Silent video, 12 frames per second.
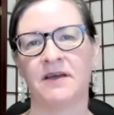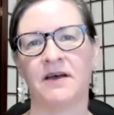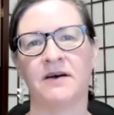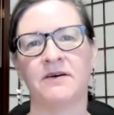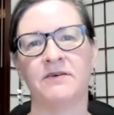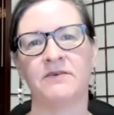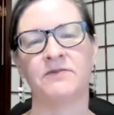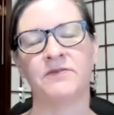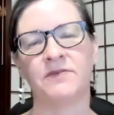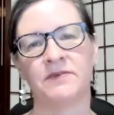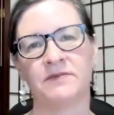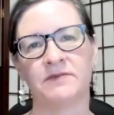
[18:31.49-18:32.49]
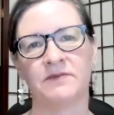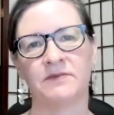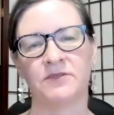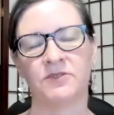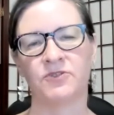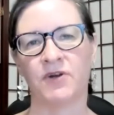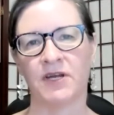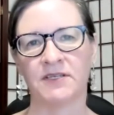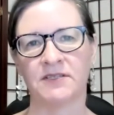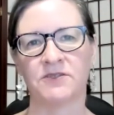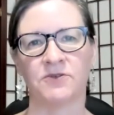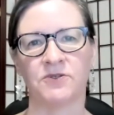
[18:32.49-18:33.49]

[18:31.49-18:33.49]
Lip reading: of stress